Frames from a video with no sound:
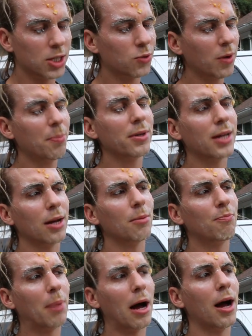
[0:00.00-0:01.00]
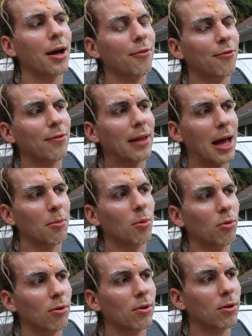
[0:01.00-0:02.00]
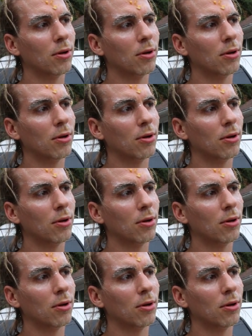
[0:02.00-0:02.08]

Is sweet potato pie flammable?